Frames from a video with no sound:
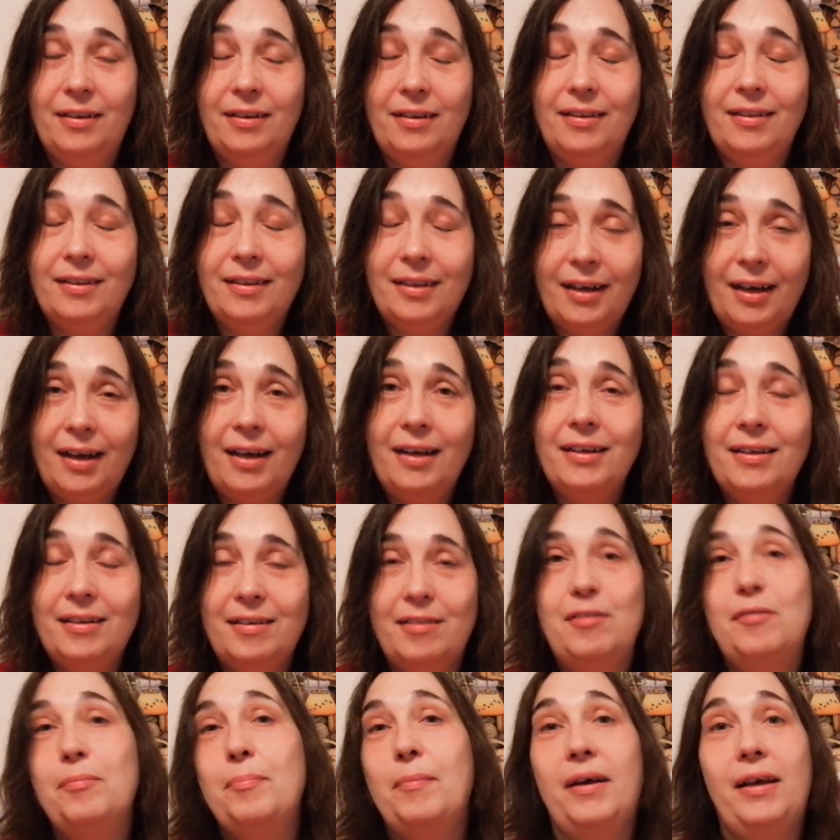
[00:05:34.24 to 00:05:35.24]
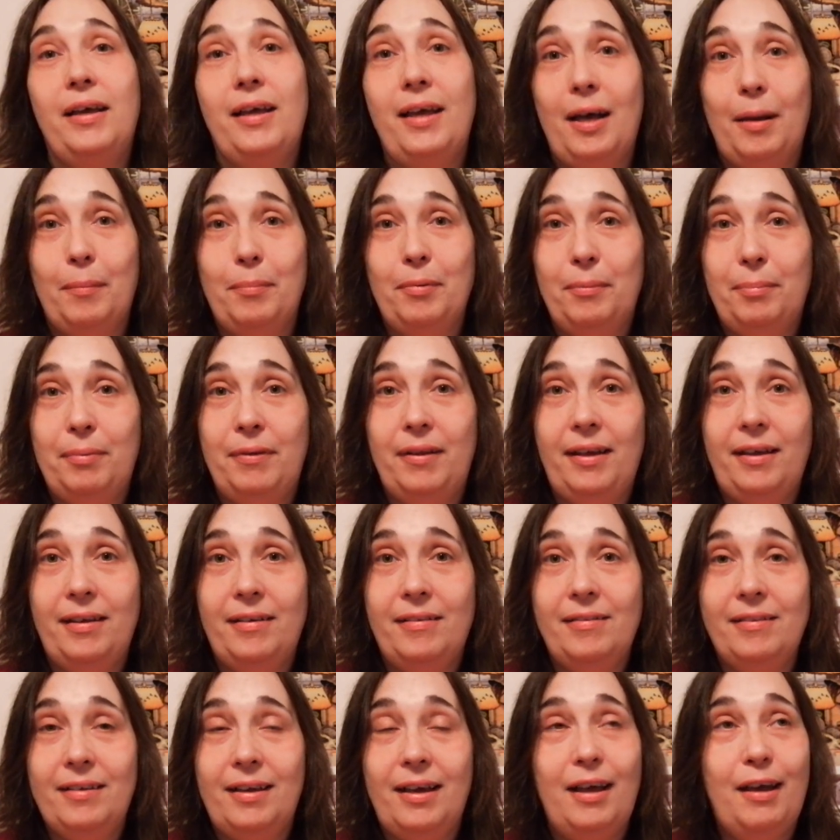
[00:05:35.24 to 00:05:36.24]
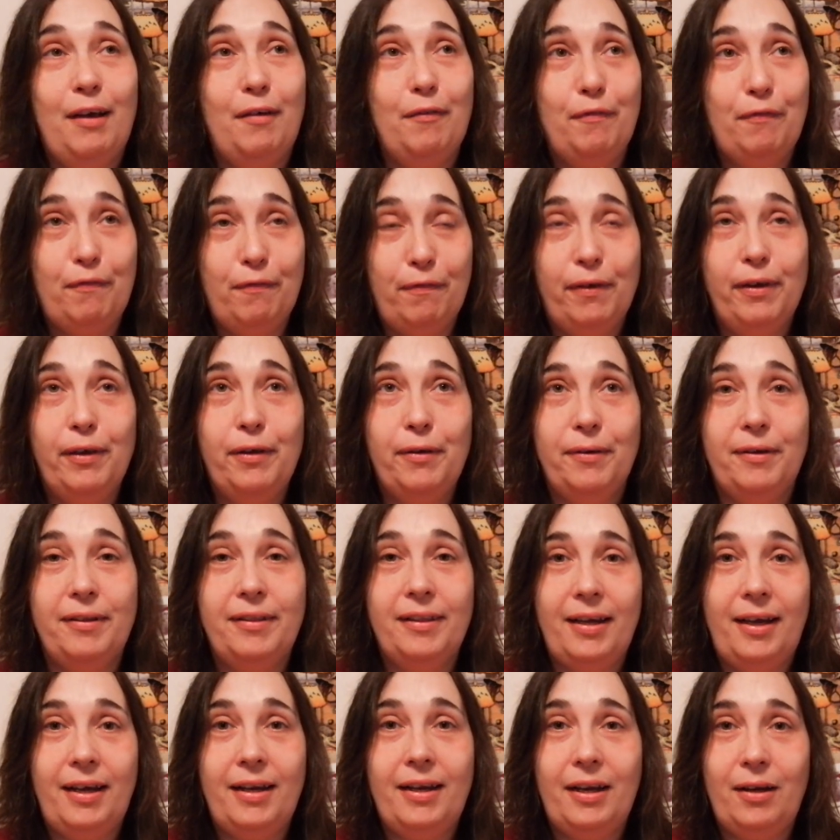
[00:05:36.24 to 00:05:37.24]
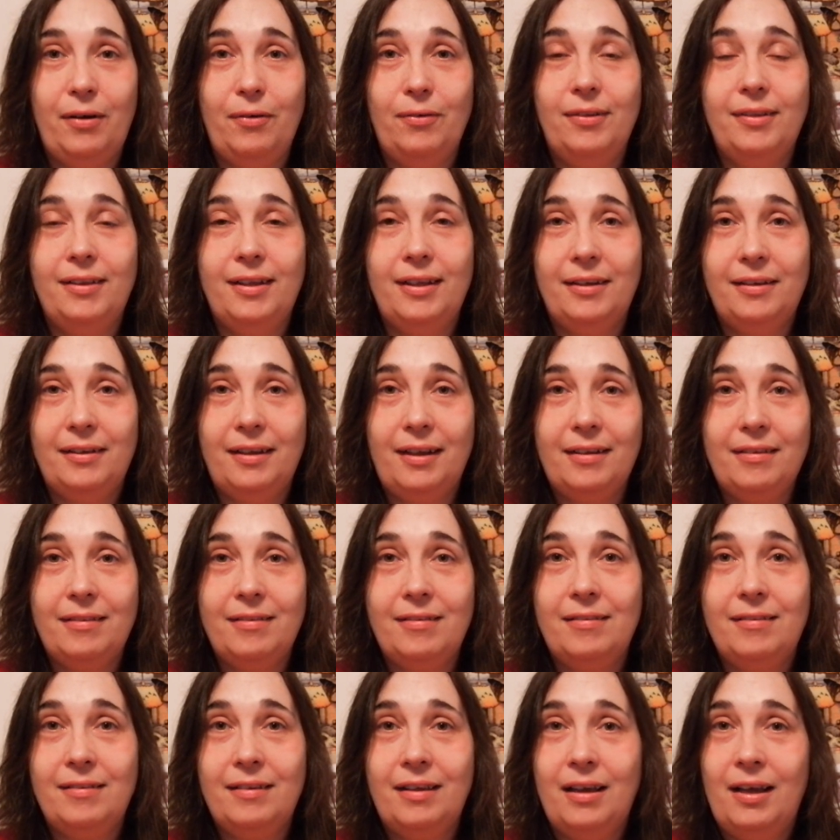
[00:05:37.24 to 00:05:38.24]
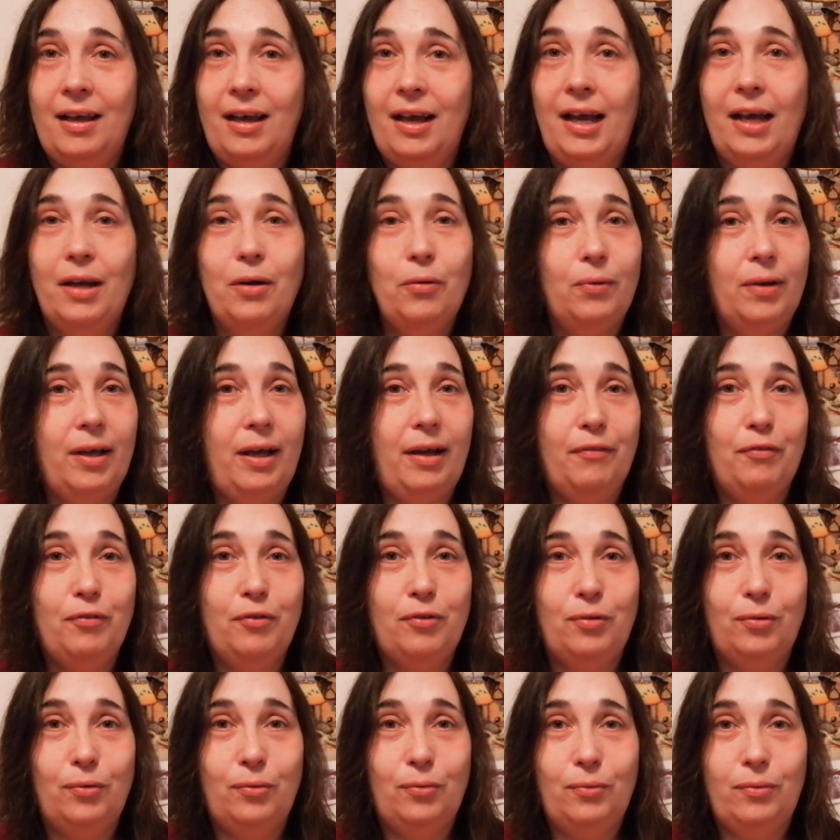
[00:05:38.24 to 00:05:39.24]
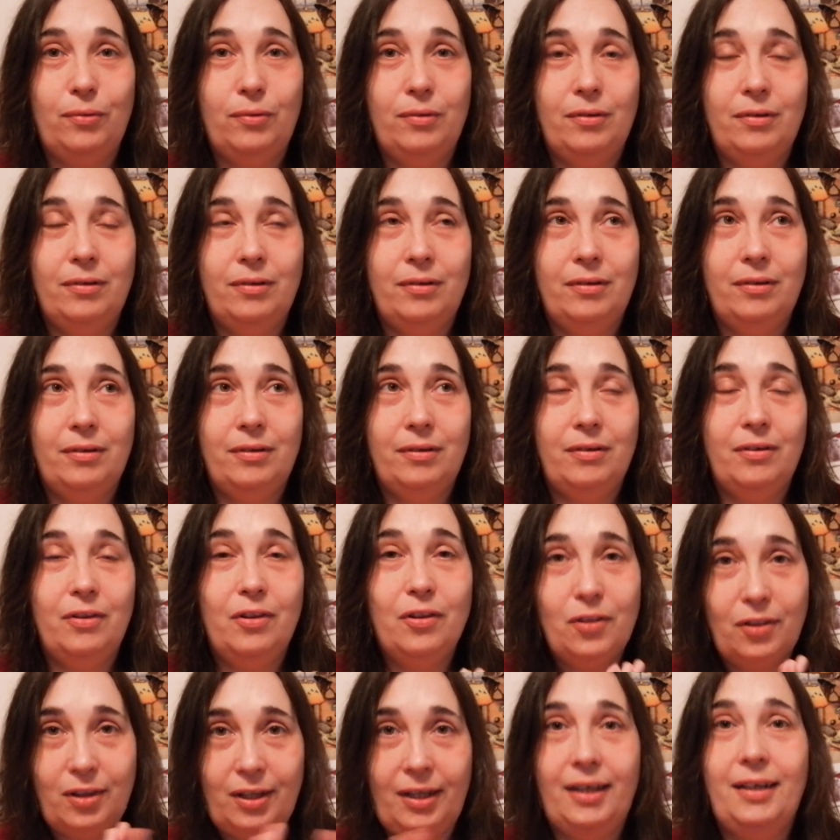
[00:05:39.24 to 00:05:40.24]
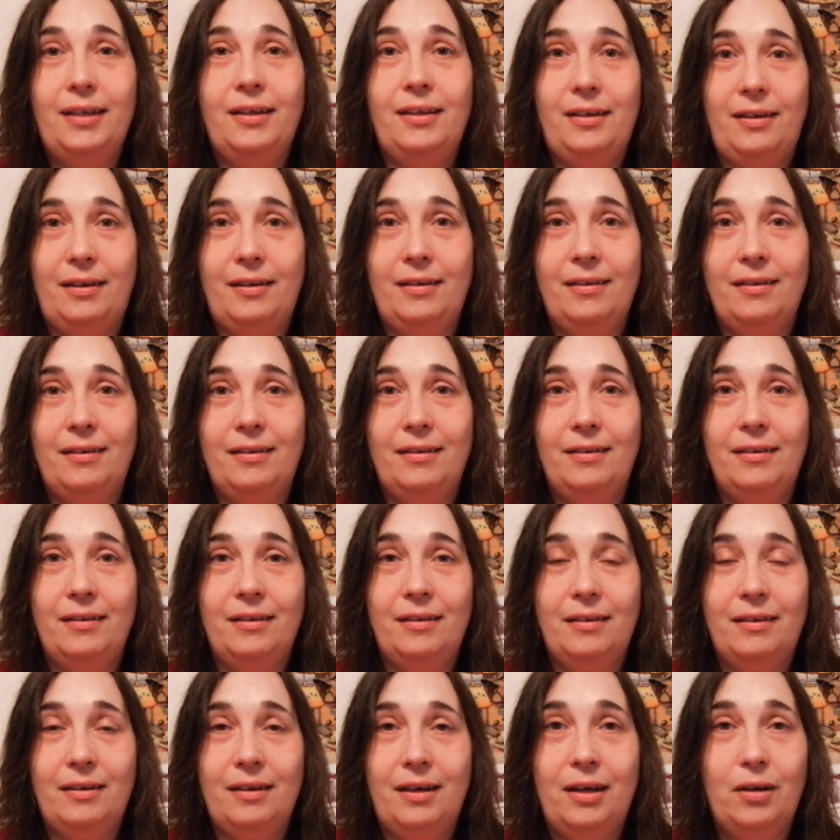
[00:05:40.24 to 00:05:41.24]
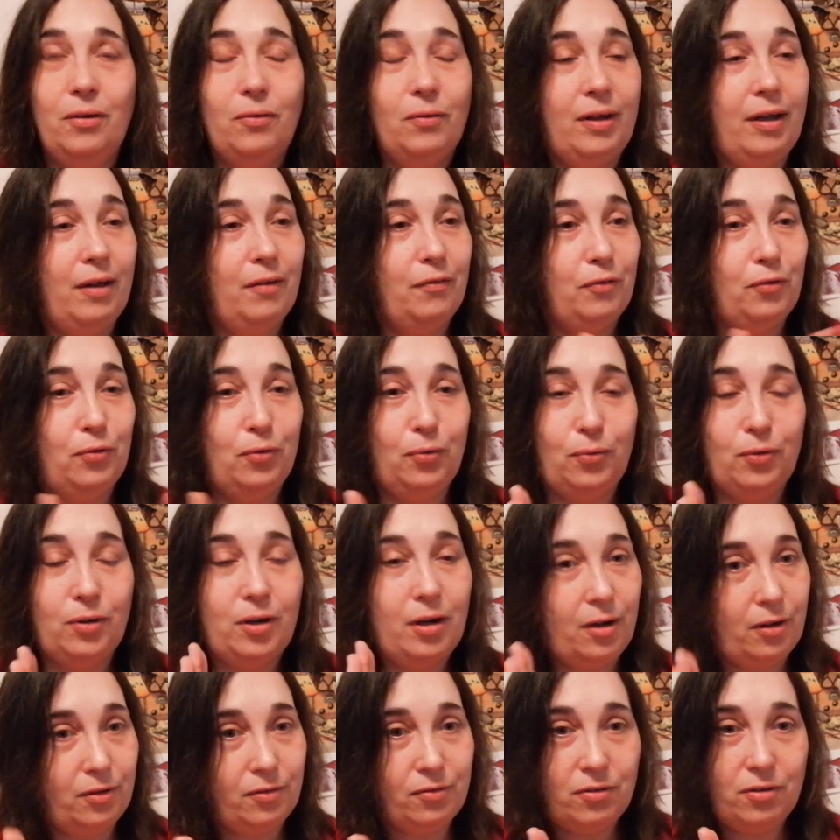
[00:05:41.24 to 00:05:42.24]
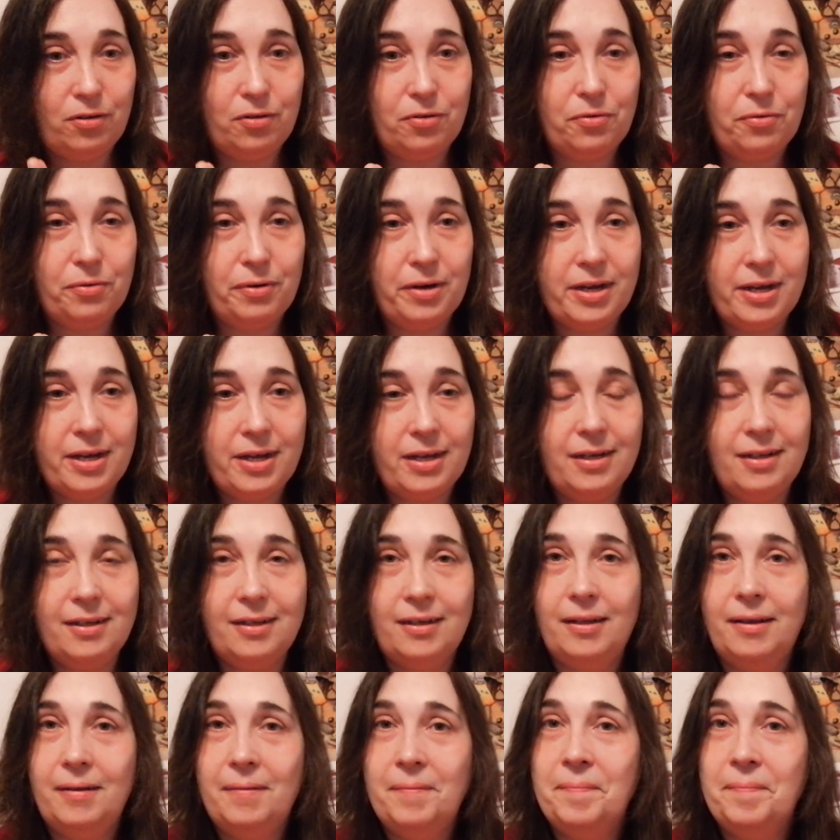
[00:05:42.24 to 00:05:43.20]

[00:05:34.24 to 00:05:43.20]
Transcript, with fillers: that is my happy place. I have figured that out that that's I don't have to think. I don't have to concentrate